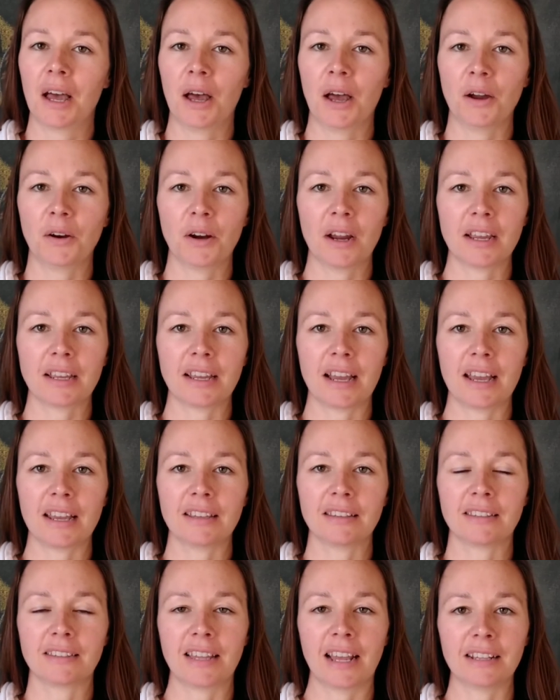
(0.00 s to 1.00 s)
all right,
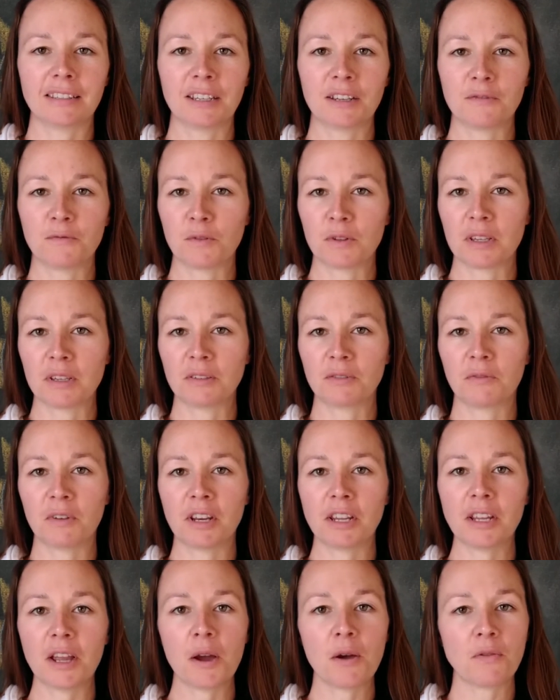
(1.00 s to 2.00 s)
guys, that's it for this
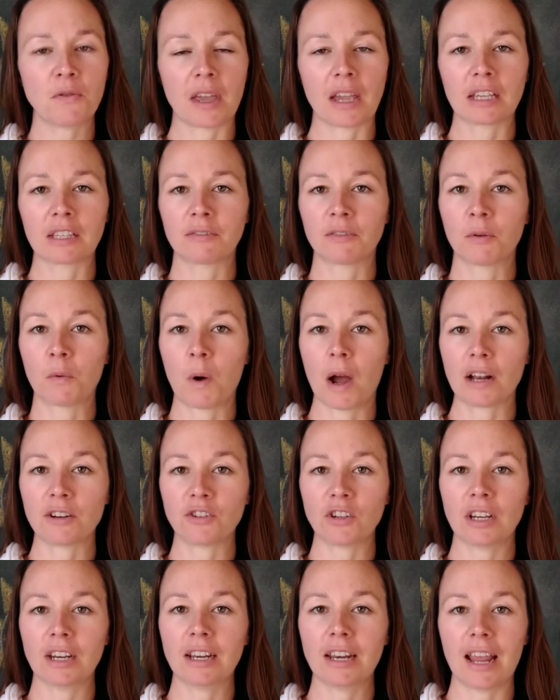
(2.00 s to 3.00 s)
video. Thanks for
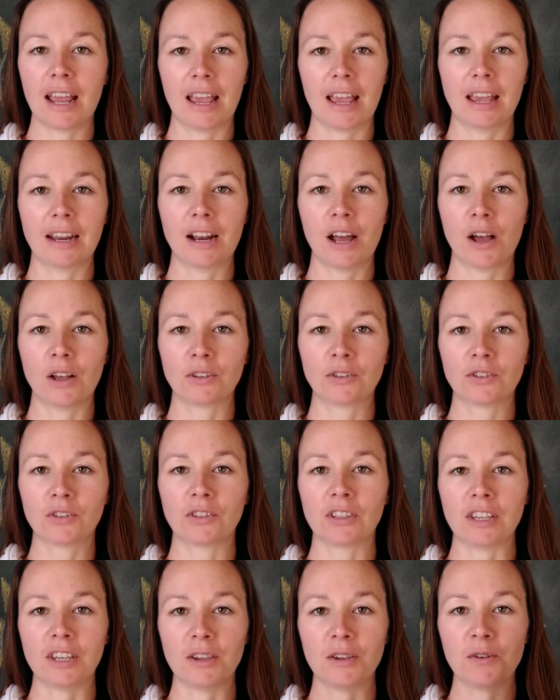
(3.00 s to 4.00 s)
watching, and I'll
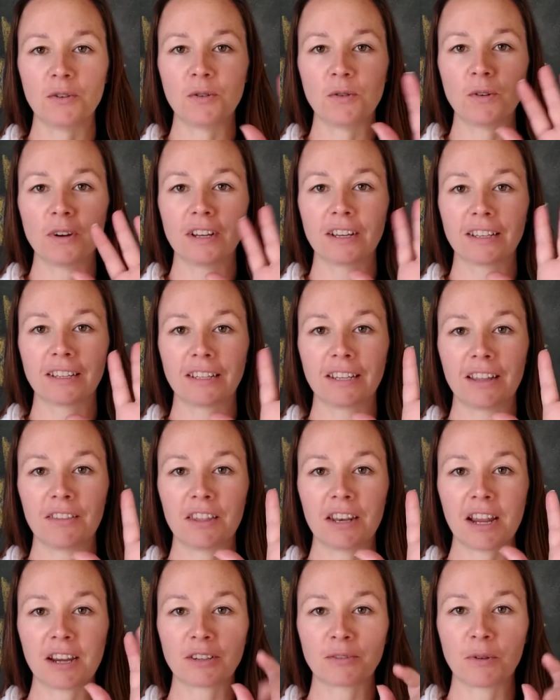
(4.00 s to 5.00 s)
see you in
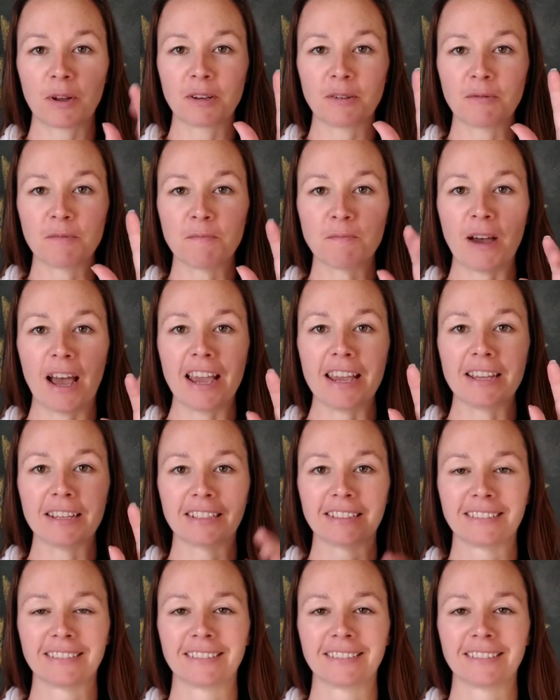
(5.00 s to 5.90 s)
the next one. Bye.